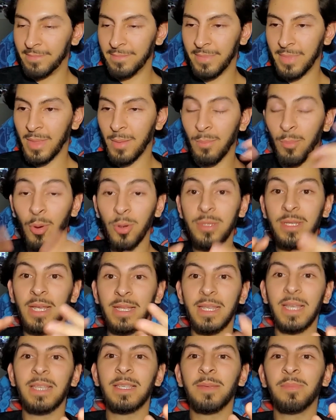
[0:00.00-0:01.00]
most
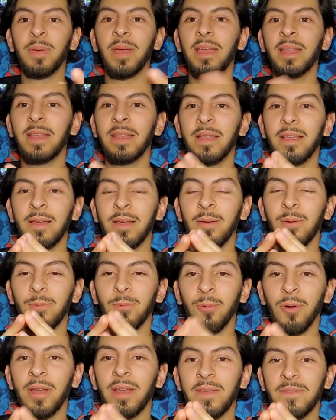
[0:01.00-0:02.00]
anticipated
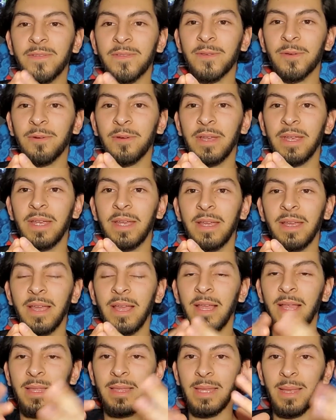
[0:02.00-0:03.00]
what if story.
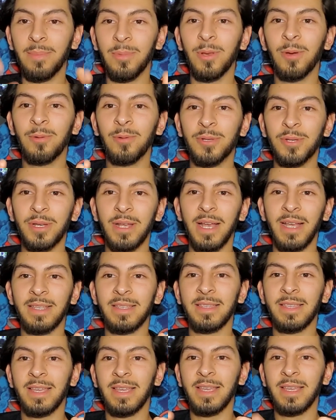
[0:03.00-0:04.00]
Let me know what you
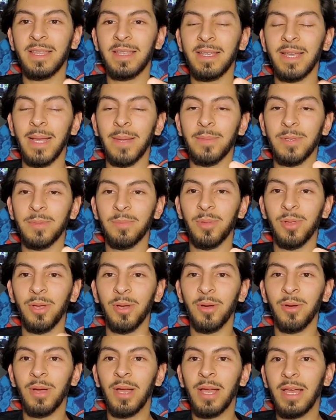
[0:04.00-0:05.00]
guys think in the comments
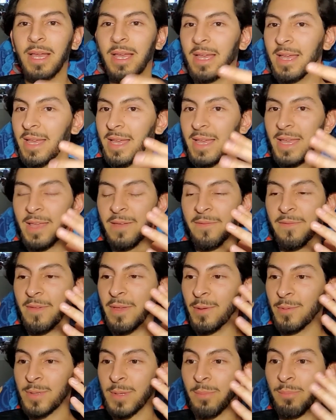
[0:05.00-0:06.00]
below. If
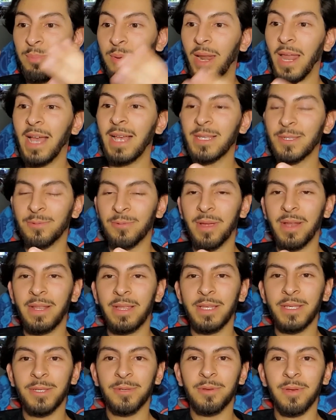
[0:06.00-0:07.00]
it was a blast writing
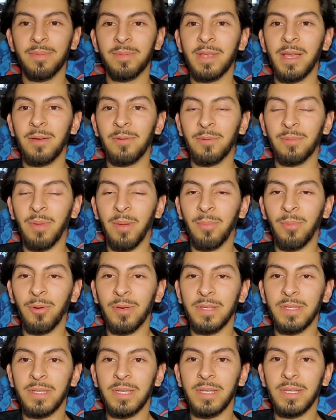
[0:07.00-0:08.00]
the script out with my
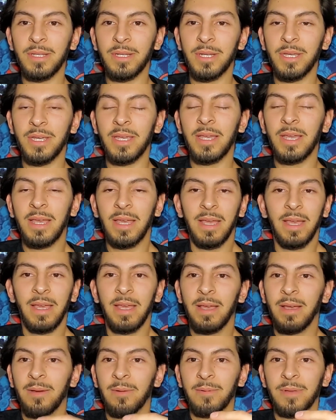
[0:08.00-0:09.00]
boy CG.
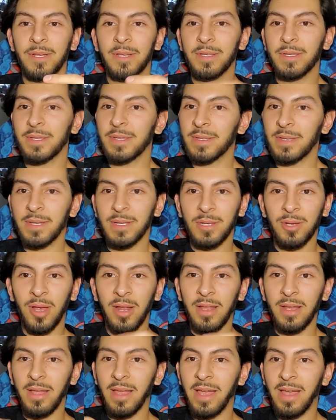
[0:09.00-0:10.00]
We just try
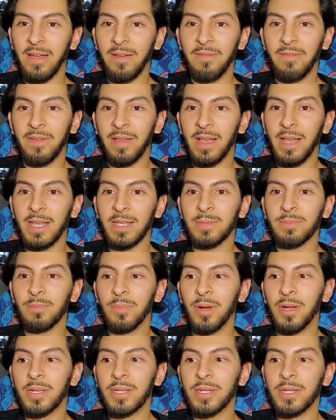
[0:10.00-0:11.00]
to have as
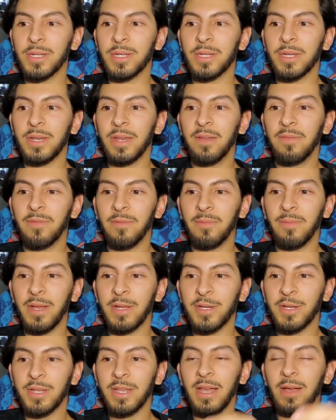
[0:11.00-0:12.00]
much
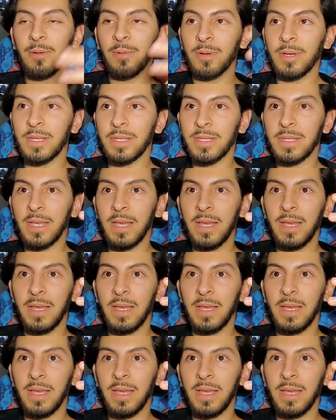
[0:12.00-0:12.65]
information that was